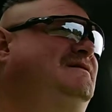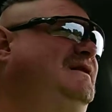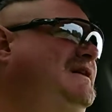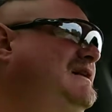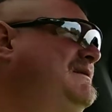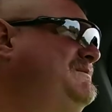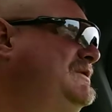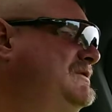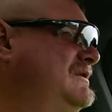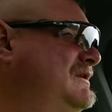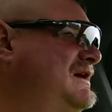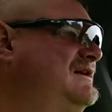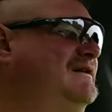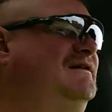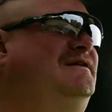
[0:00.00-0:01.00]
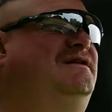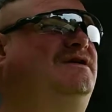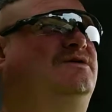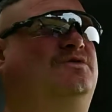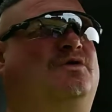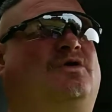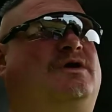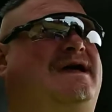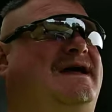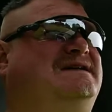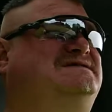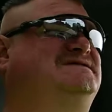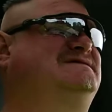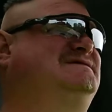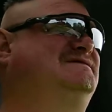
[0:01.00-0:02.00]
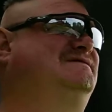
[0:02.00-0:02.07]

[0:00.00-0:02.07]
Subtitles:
and I built a lot of roll cages